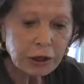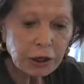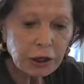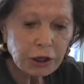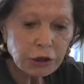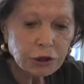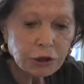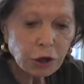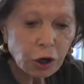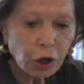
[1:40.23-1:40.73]
and
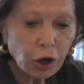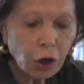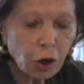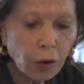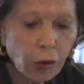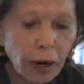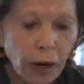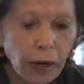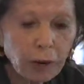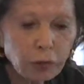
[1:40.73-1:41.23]
years
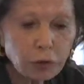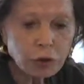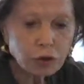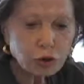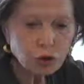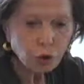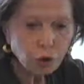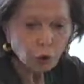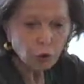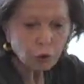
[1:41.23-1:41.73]
ago, I was
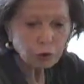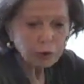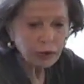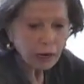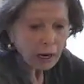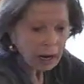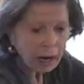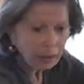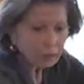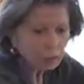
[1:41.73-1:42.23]
taught
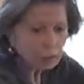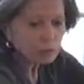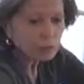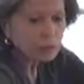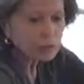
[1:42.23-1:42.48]
how to